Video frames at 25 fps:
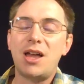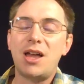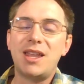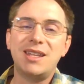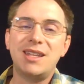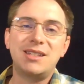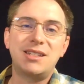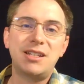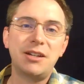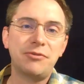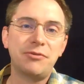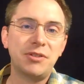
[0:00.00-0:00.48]

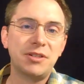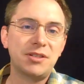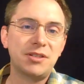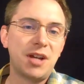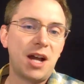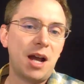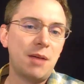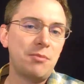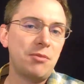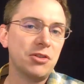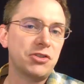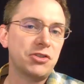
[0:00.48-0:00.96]
At a different
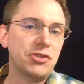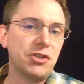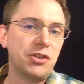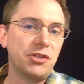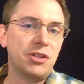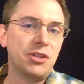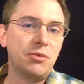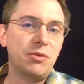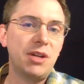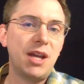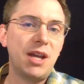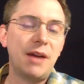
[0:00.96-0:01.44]
time, I'll
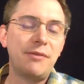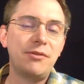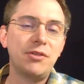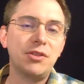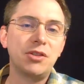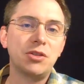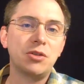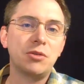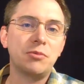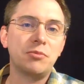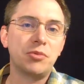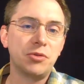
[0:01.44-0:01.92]
show you we have
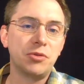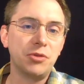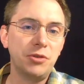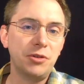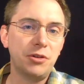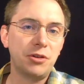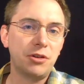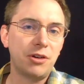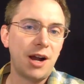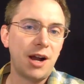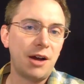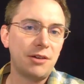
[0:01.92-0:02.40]
a little
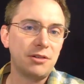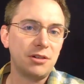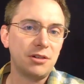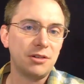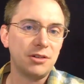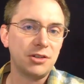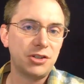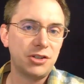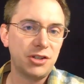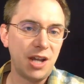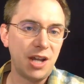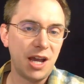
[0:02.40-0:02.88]
brooder out in
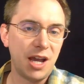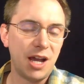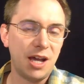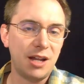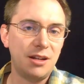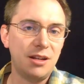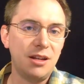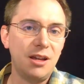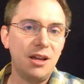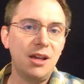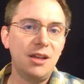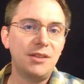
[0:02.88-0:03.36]
our
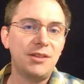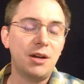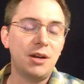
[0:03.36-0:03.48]
shed